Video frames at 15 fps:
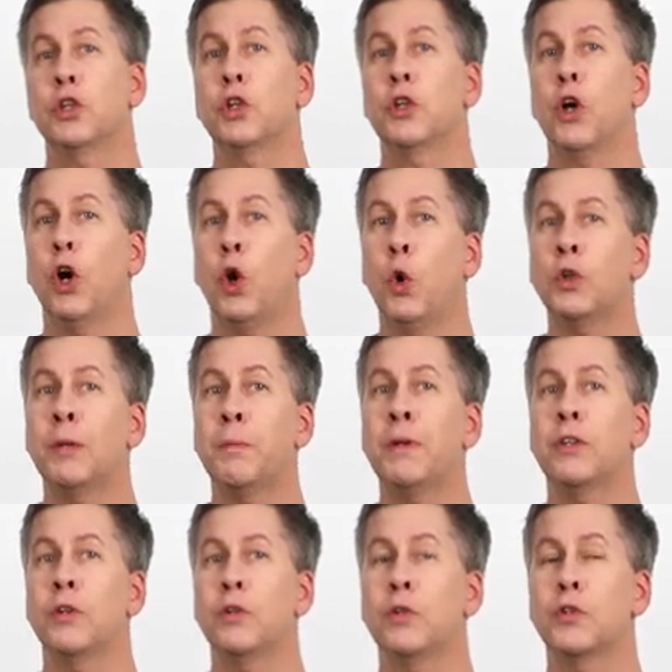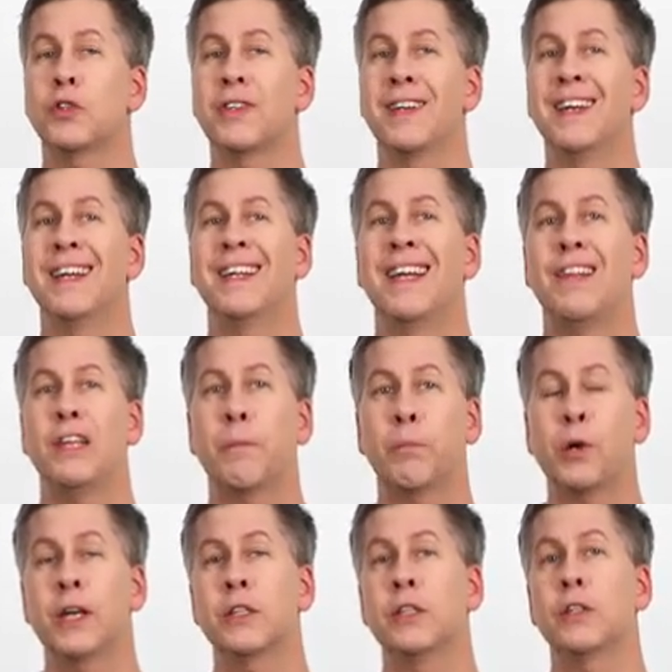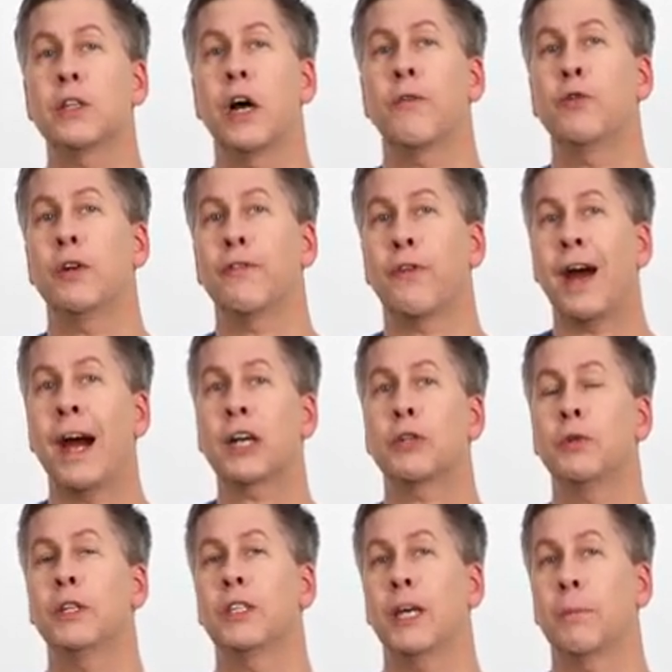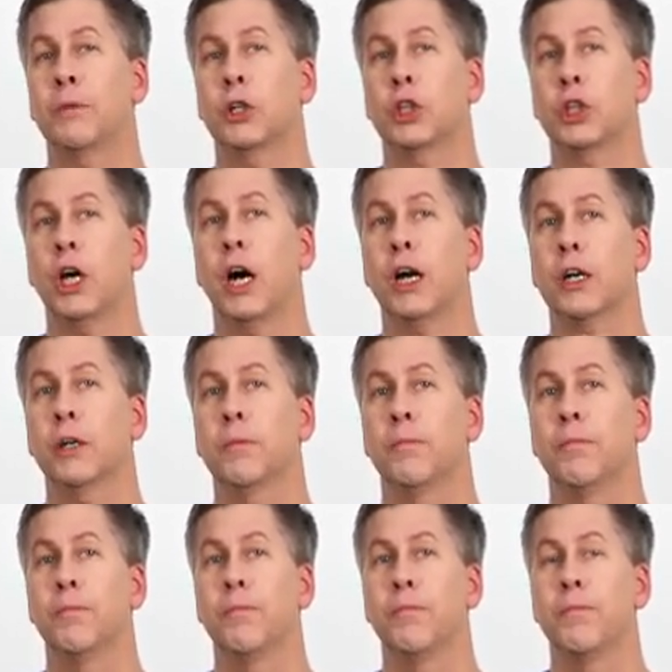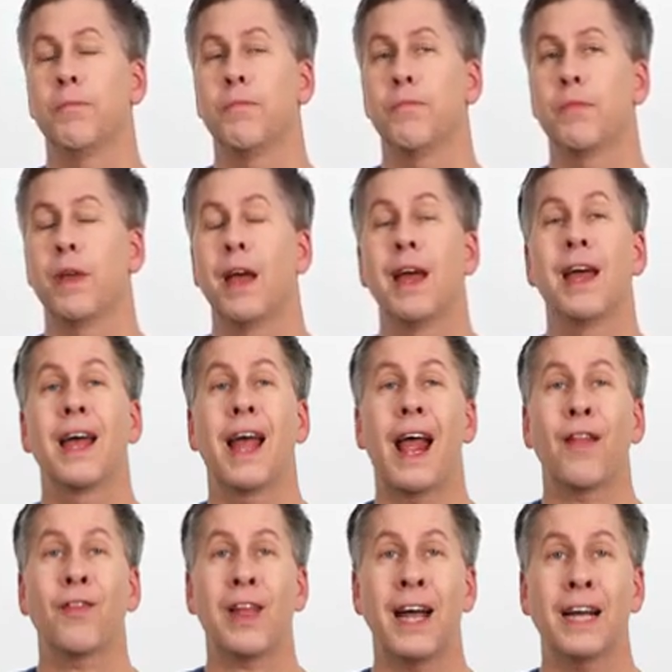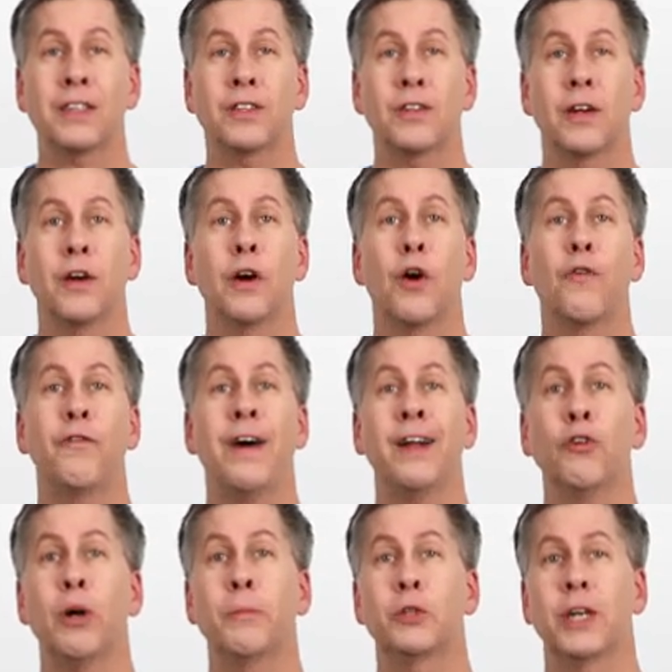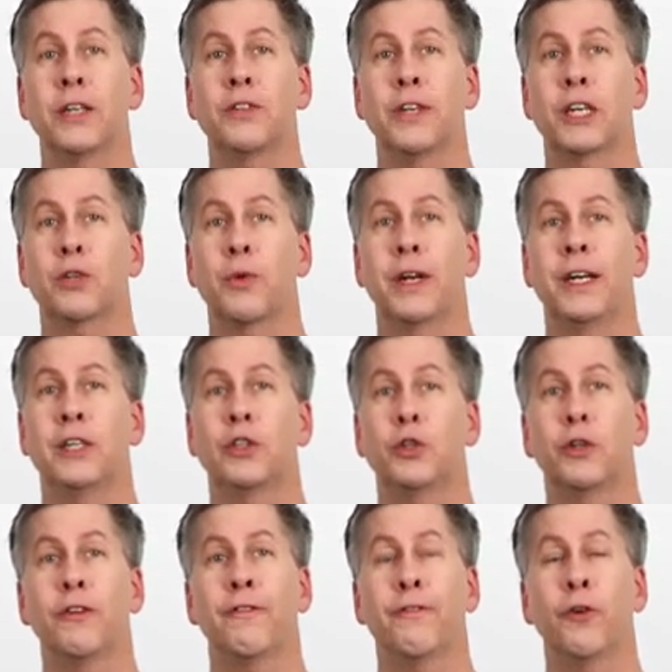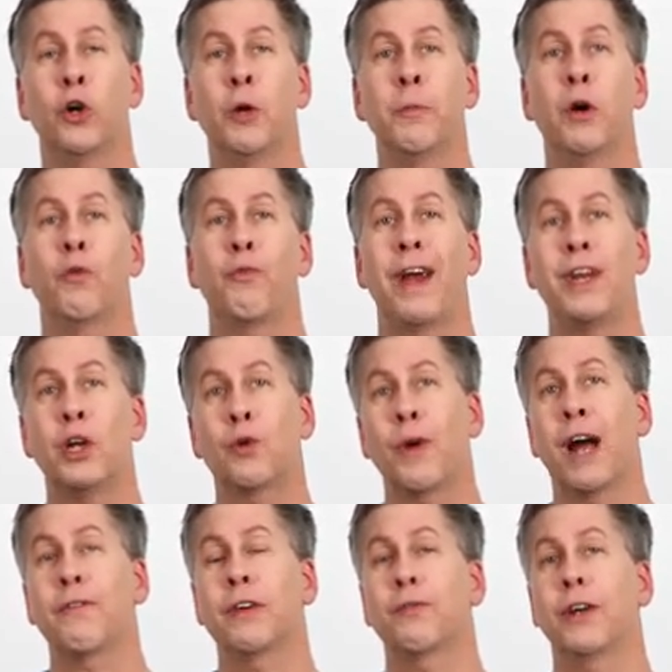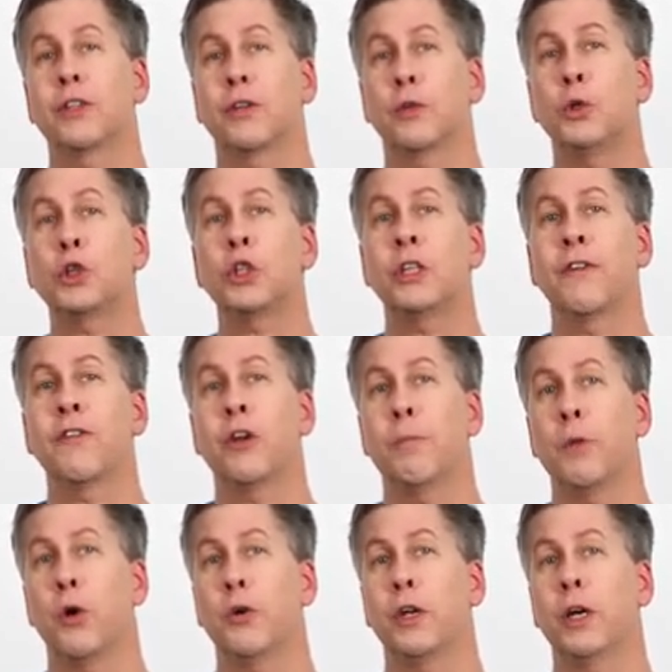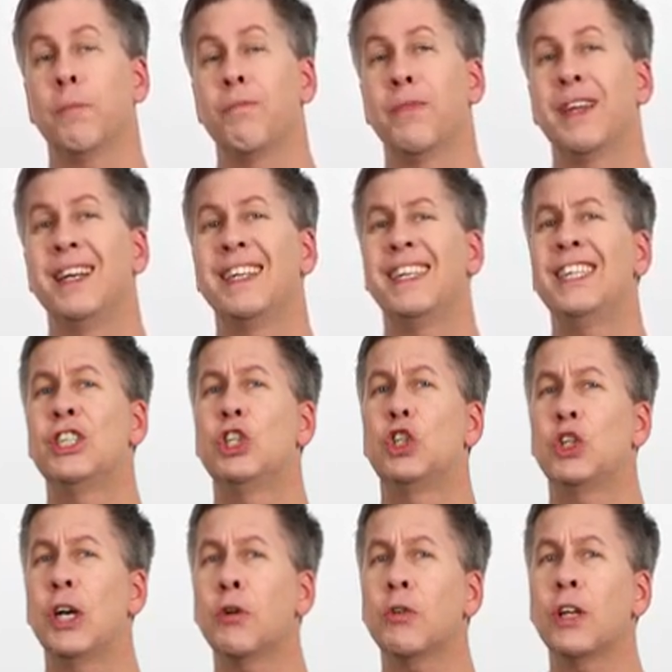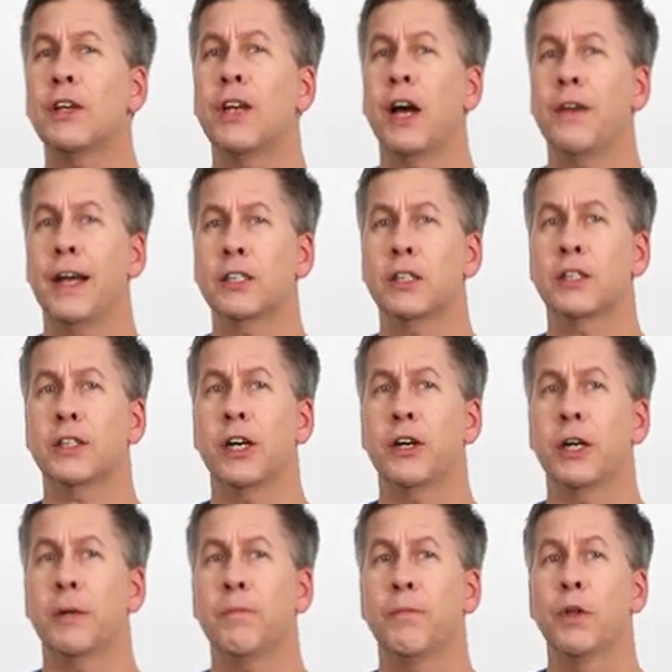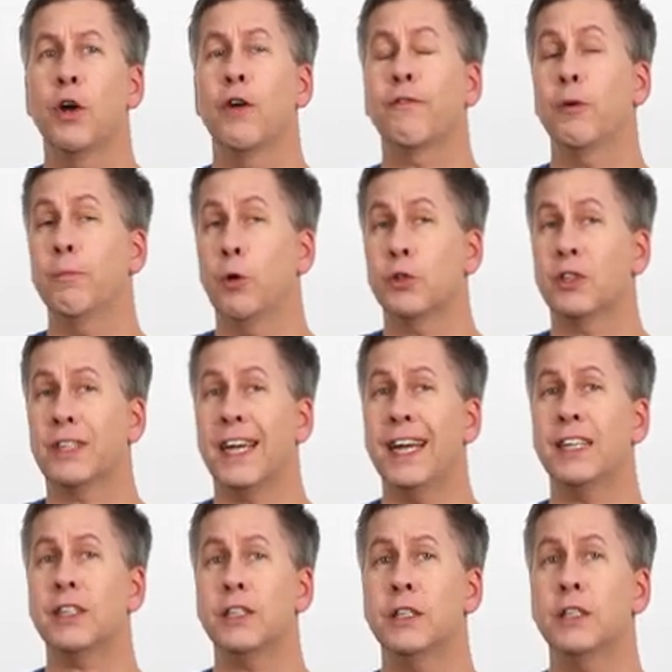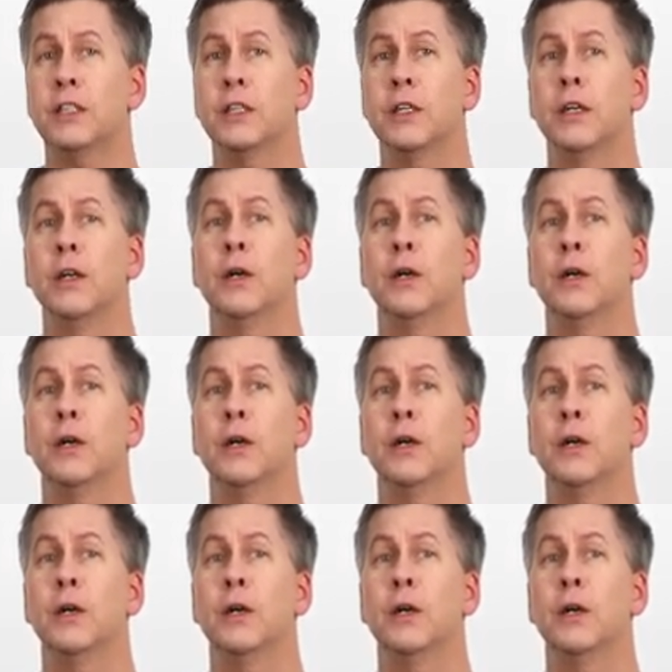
should only be used in the presence of refractory septic shock. And last, follow-up chest X-rays to confirm radiographic resolution of pneumonia is generally not necessary for most cases,